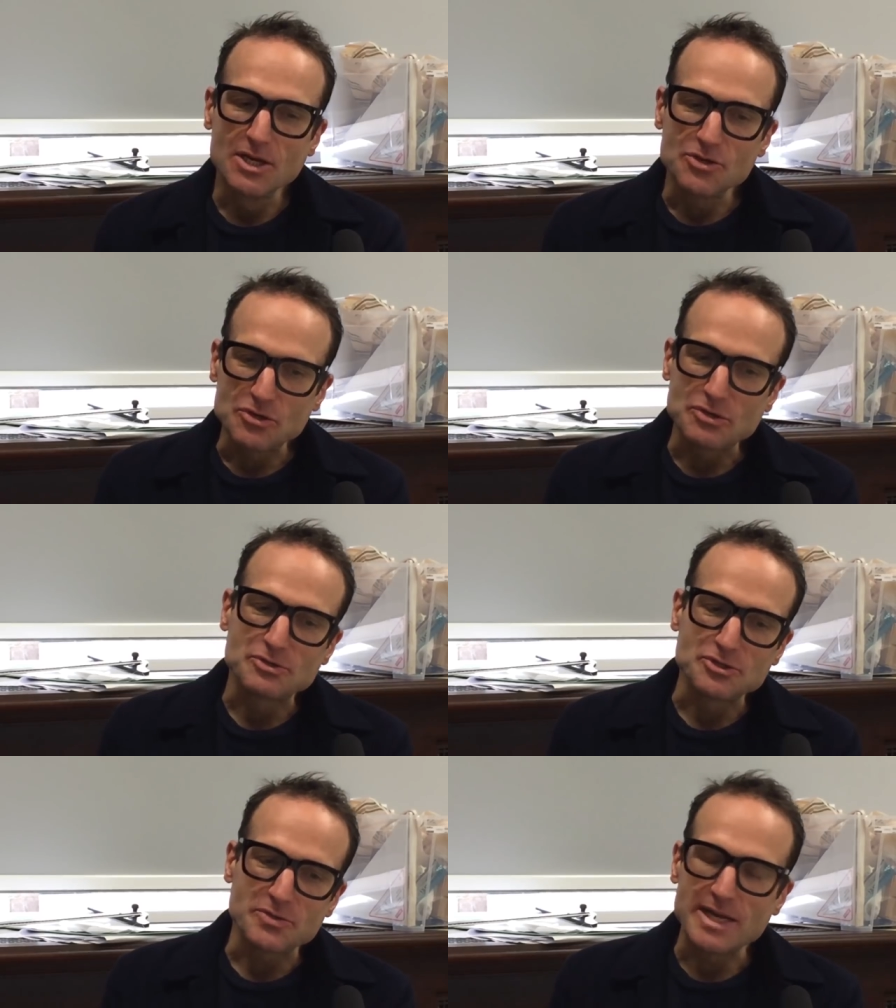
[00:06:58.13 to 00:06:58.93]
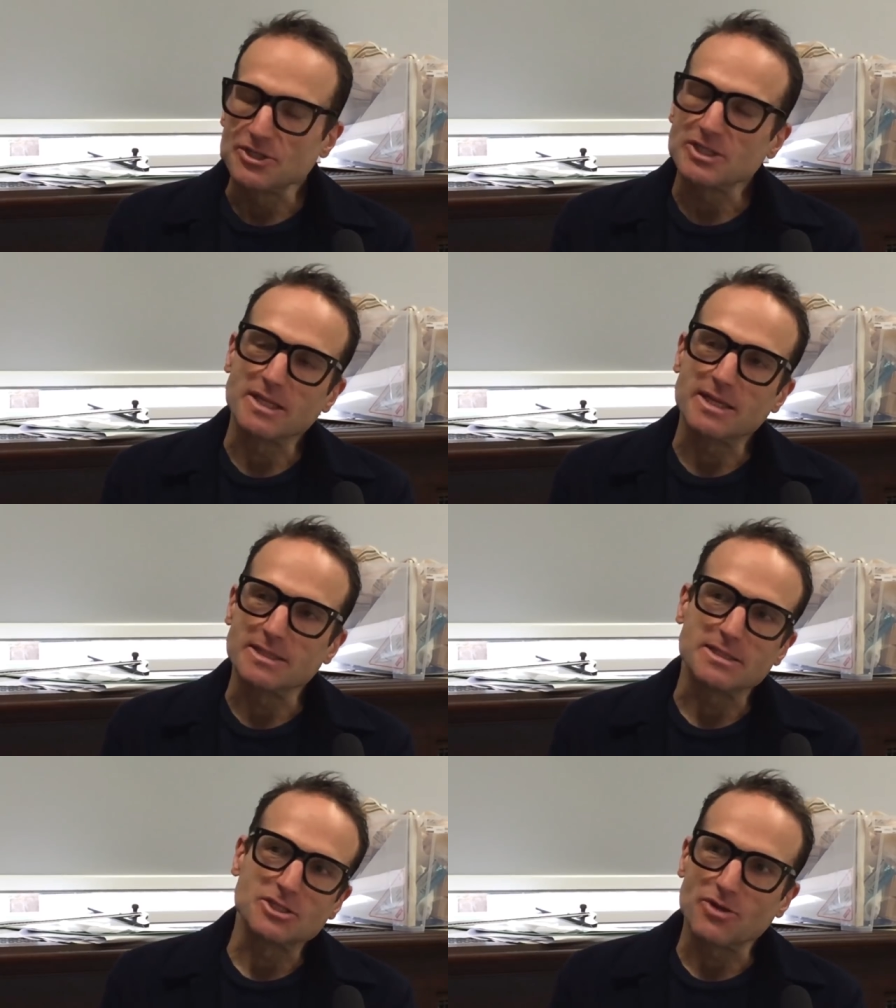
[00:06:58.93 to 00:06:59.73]
you could do interesting
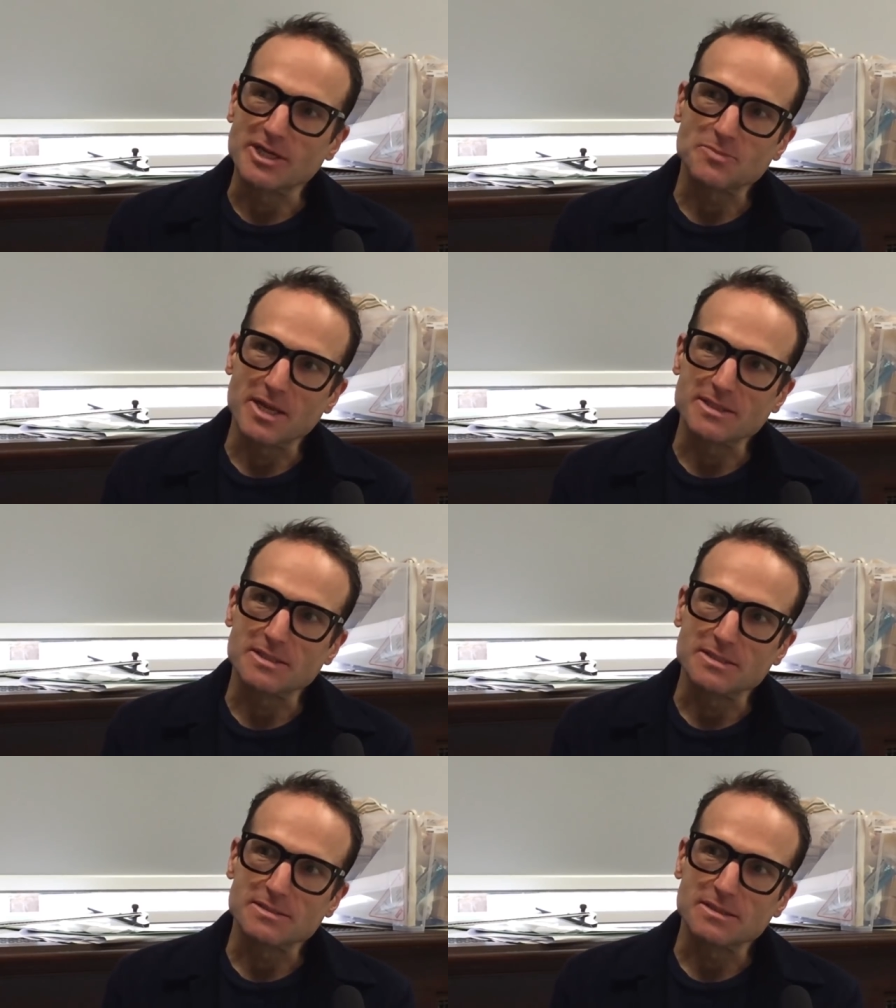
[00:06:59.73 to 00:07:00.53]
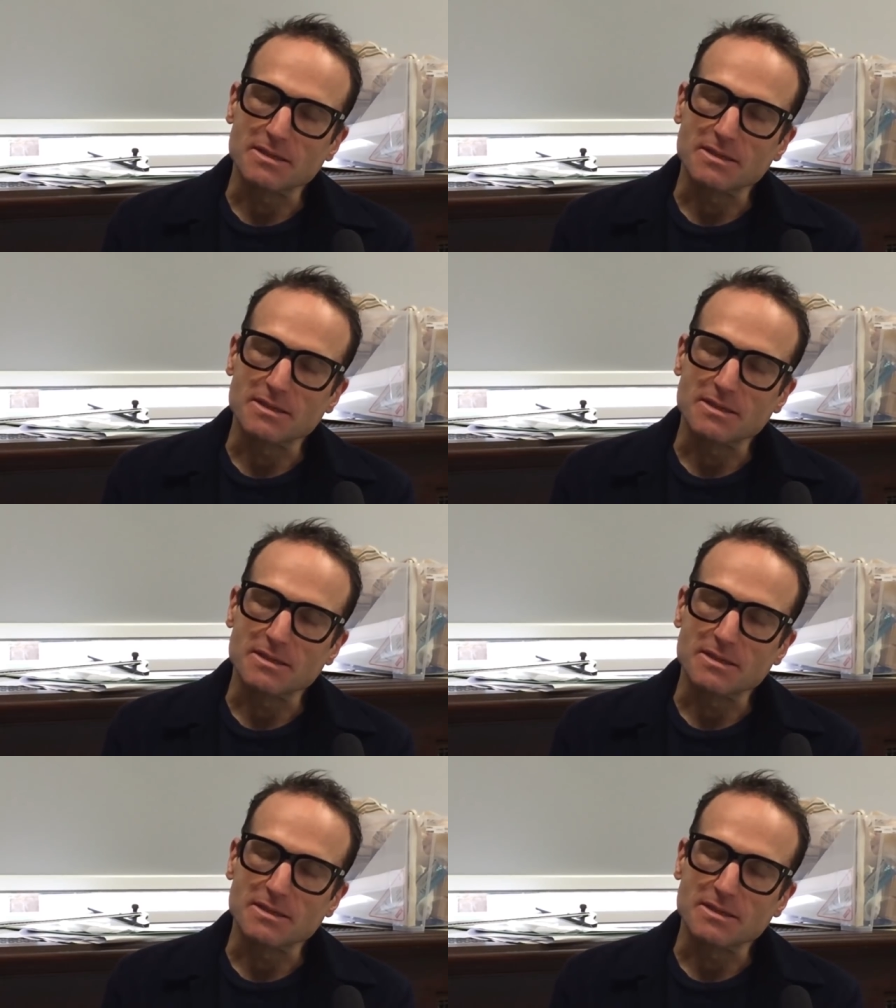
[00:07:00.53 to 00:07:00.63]
things in strange places.